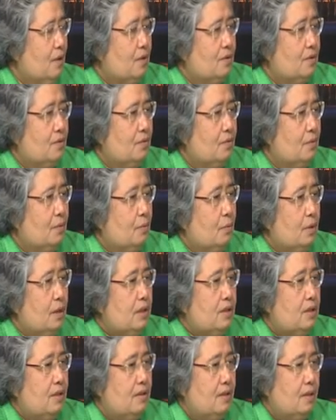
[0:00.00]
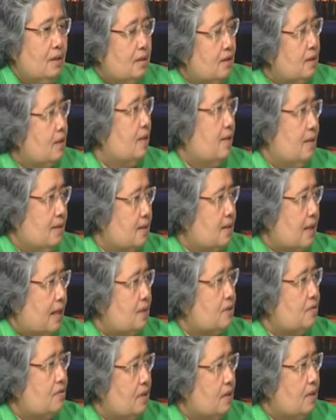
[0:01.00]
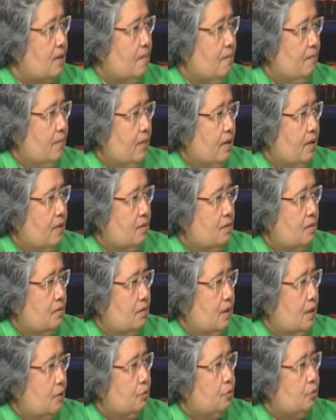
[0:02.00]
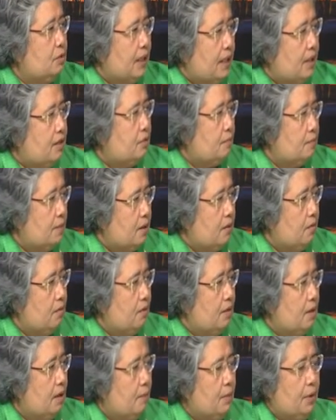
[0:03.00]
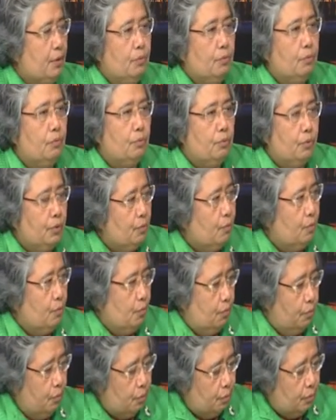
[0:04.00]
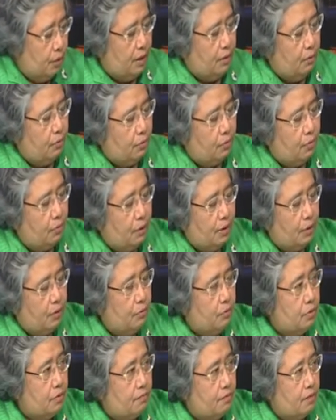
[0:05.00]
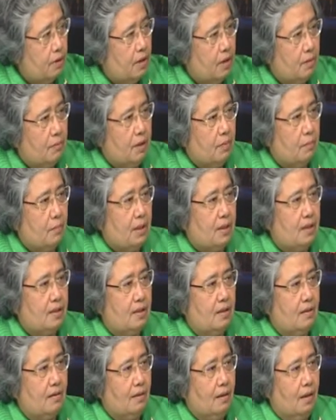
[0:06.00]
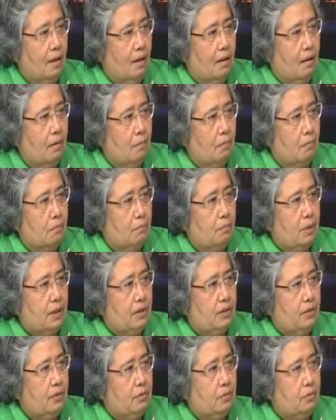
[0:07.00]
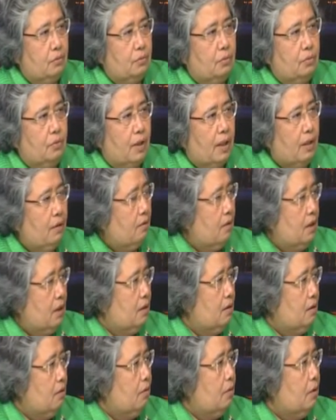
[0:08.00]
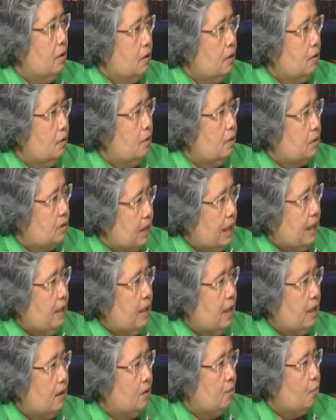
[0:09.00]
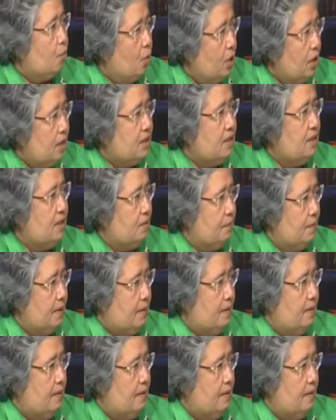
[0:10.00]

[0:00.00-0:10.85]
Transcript: So it's a risk, actually. So there are two sides of the coin. I mean, you tend to go and use for herbal medicine, but you cannot ignore the standard, the quality of it.